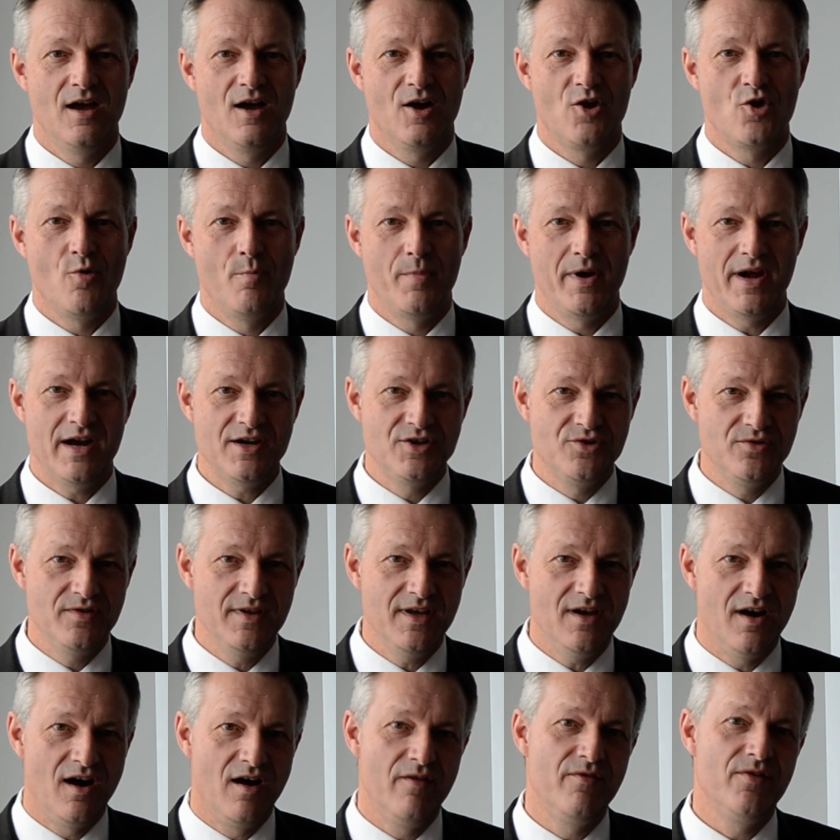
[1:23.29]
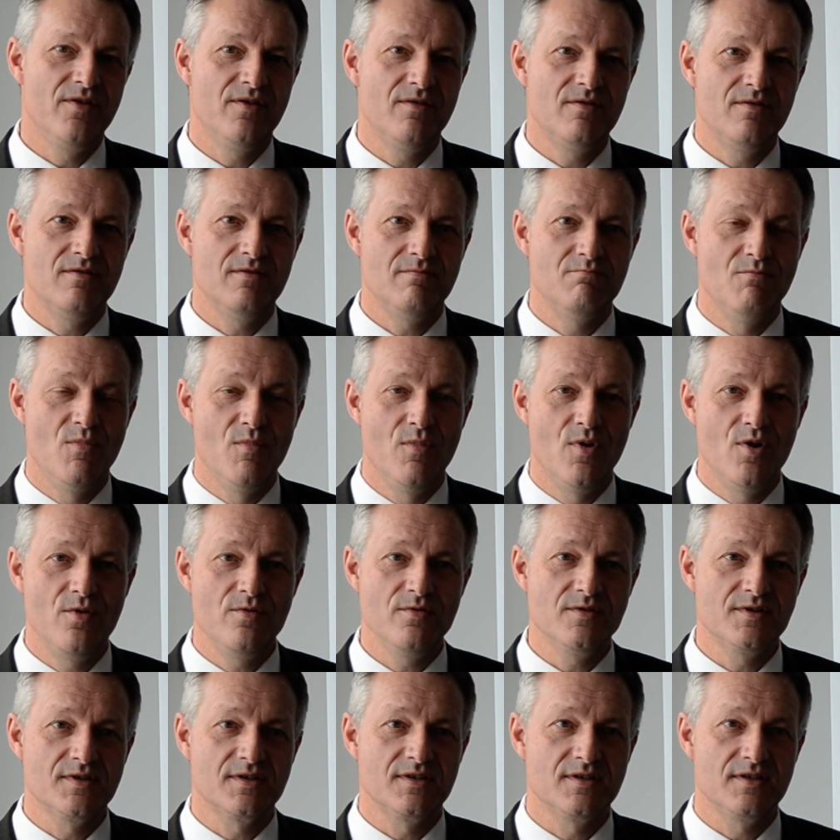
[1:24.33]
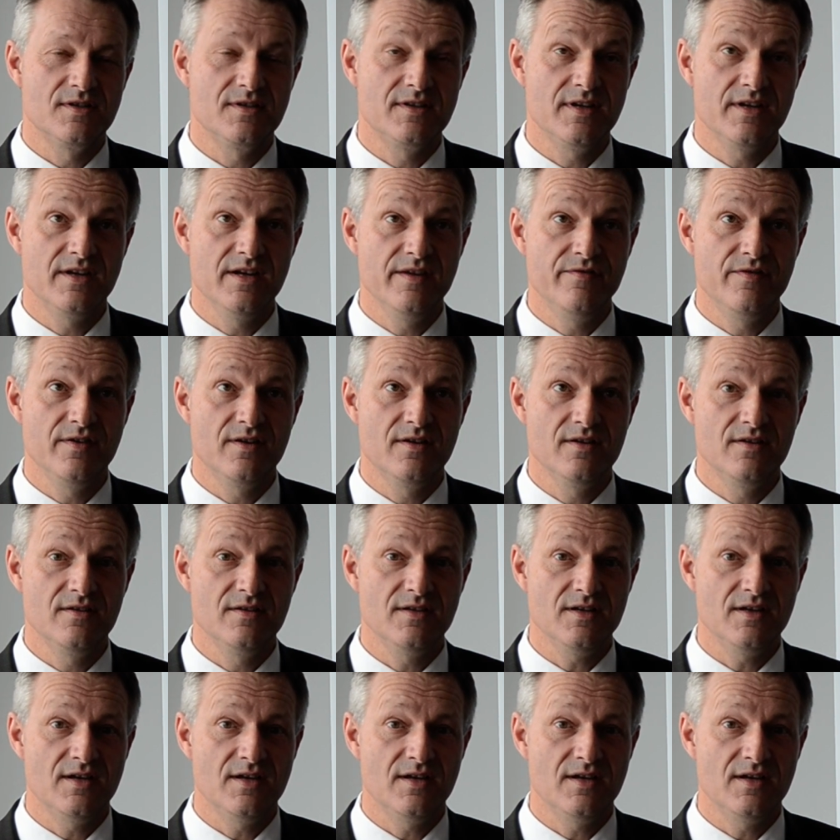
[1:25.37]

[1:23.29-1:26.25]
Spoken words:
Compared to the Avro, most significant,